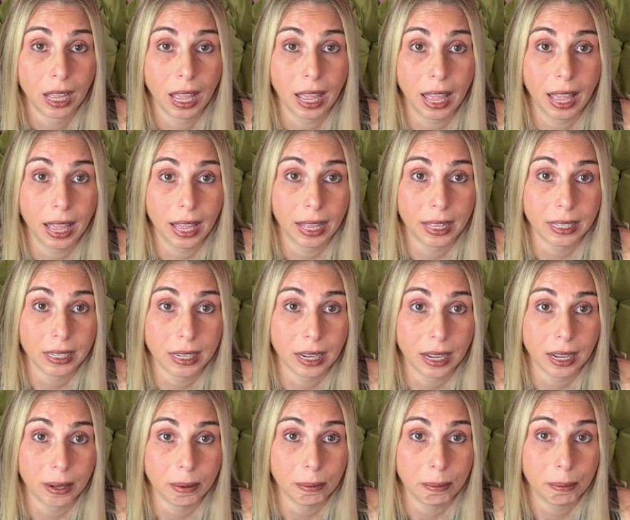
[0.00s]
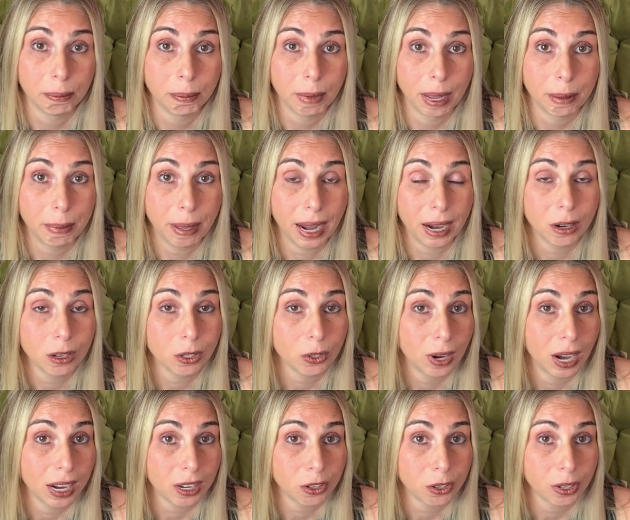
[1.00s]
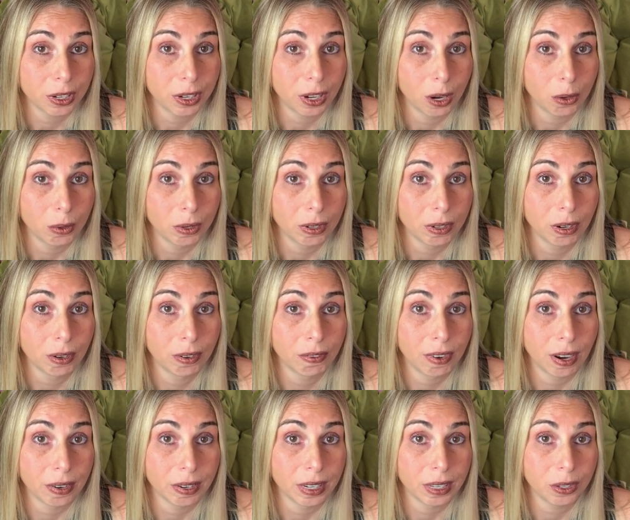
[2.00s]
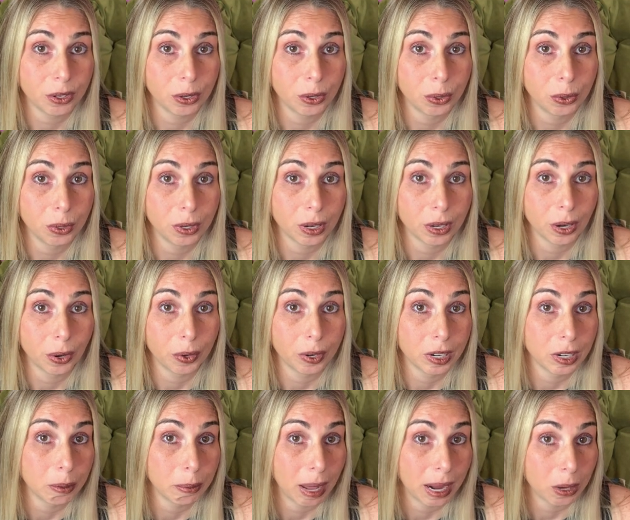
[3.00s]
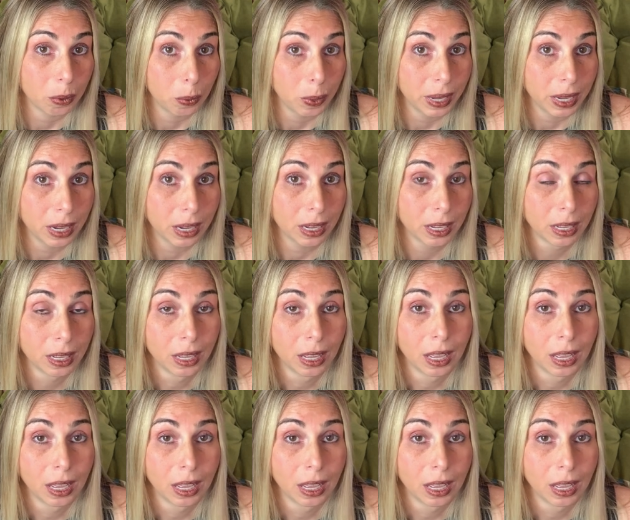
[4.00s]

And um, my parents are actually going very soon. They're going in about a week.